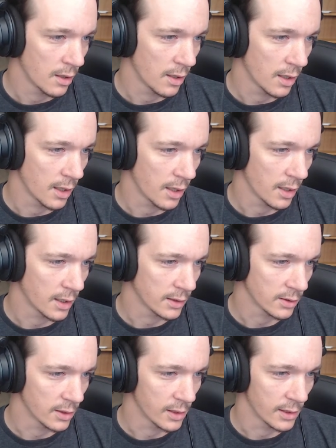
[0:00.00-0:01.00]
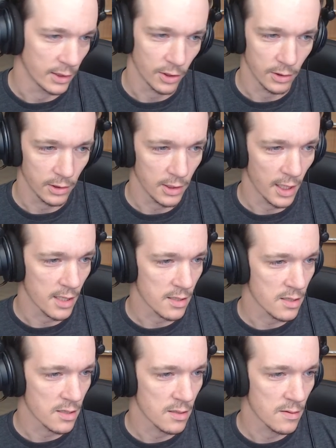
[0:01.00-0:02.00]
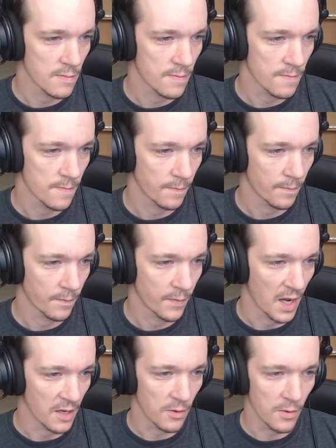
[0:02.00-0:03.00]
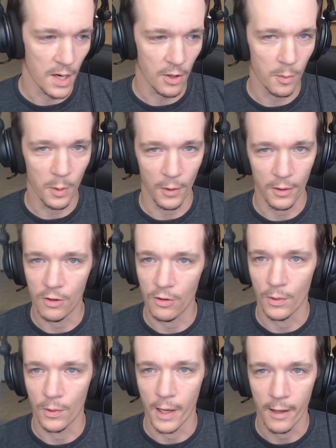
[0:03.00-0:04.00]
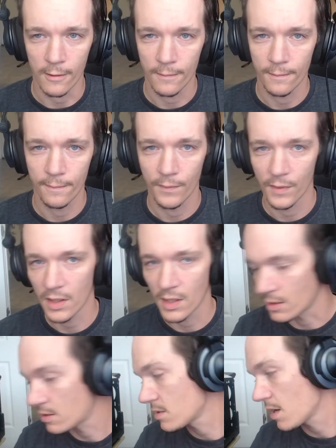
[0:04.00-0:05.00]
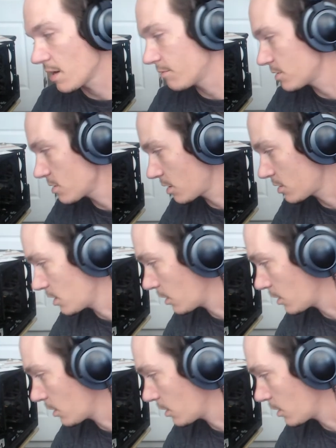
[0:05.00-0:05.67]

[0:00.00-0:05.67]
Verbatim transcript: Uh, so I showed you guys. I don't want to go pull the dewar out. It's I have it tucked in a